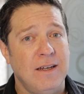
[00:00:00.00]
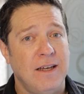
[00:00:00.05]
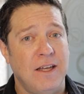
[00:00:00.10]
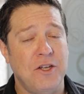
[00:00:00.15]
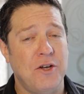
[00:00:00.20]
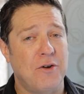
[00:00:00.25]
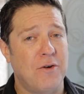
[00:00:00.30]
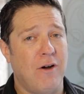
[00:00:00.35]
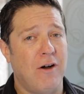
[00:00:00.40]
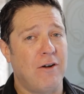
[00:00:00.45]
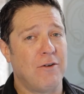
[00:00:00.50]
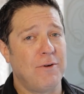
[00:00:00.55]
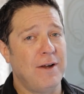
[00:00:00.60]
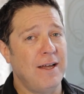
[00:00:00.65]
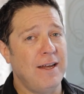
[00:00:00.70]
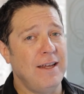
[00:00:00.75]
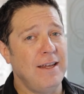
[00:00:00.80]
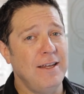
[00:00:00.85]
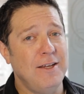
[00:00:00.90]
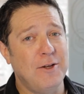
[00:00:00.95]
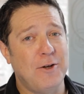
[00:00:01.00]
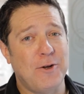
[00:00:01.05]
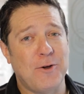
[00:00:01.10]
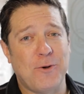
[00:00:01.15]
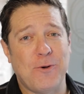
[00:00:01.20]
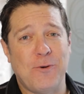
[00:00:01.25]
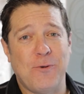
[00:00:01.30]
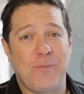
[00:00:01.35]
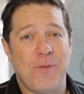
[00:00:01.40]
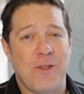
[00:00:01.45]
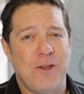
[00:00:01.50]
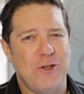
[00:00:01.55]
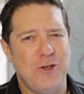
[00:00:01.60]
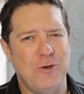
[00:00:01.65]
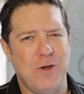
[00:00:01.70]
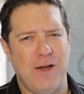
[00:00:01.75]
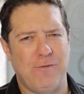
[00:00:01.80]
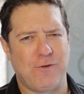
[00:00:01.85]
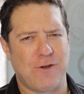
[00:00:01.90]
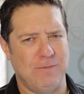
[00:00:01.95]
and you're already, you know,
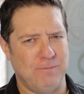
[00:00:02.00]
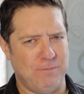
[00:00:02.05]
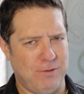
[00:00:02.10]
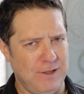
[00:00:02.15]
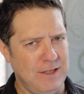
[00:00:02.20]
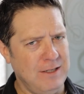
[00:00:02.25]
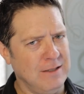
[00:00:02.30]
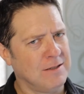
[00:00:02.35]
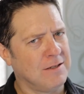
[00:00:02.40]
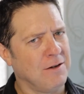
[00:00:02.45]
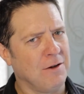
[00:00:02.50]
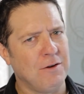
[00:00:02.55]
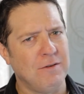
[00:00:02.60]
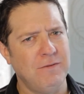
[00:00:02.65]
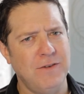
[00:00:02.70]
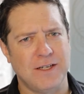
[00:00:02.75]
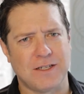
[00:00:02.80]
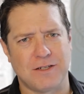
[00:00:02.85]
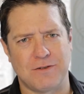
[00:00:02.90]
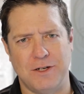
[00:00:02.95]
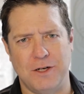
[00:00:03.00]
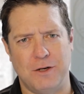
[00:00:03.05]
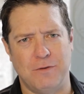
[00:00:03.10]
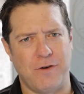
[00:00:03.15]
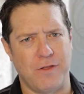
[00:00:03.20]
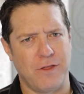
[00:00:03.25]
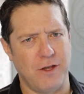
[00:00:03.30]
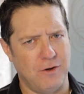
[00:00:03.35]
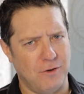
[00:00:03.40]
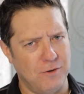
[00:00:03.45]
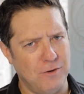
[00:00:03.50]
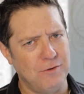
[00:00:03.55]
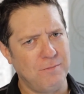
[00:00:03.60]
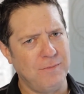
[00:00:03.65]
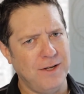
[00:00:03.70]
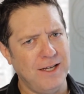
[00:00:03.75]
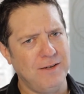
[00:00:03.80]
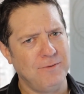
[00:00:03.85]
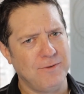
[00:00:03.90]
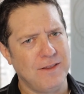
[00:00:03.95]
you have complete and total victory over the old
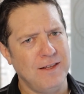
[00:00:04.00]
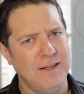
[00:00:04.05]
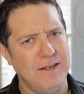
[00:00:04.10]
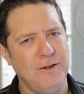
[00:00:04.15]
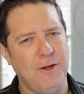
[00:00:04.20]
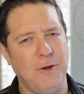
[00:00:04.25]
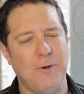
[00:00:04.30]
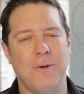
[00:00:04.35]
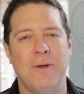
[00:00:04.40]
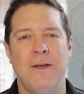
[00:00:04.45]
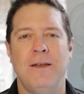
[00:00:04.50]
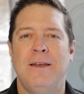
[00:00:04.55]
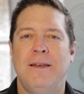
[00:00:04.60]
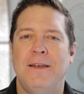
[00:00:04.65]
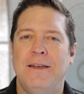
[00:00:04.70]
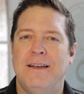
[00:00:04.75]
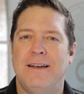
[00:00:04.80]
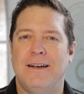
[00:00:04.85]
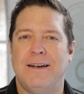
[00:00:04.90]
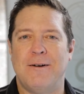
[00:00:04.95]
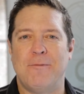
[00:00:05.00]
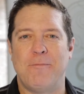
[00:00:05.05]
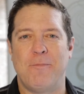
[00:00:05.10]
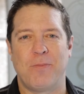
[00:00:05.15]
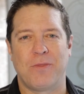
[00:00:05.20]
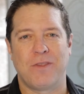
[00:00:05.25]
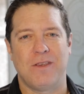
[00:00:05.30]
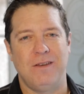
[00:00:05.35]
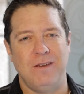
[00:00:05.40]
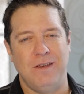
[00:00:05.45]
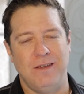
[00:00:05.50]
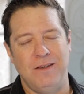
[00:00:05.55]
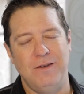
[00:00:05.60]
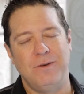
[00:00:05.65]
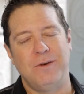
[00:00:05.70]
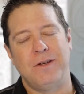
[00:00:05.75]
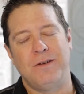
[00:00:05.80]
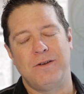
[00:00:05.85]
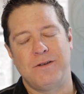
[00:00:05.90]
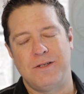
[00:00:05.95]
man within you, um,
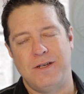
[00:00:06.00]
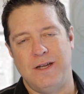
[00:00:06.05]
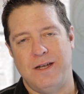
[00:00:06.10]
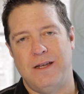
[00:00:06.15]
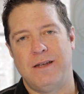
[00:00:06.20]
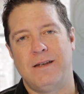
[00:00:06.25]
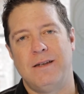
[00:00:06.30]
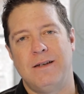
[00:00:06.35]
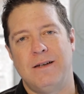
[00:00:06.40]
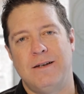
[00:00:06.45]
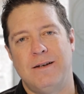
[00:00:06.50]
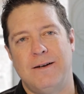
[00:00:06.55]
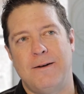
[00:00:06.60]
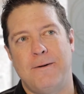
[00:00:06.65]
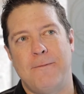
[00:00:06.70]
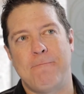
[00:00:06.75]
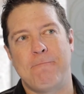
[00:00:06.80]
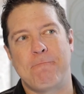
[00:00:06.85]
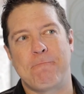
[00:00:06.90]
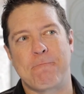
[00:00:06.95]
you understand. Uh,